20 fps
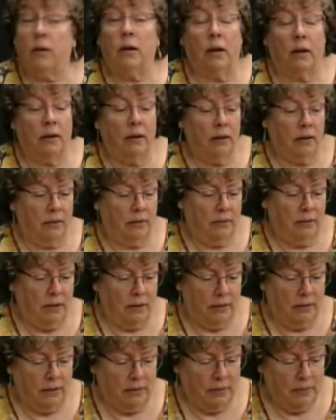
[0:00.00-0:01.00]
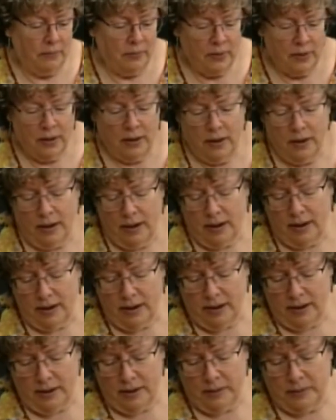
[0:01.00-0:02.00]
Okay.
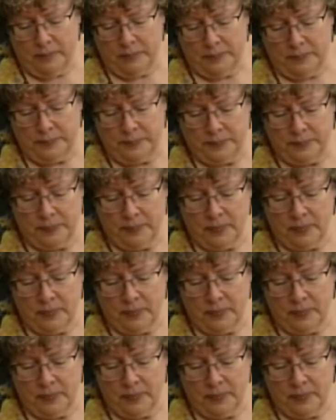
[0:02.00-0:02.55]
Yeah.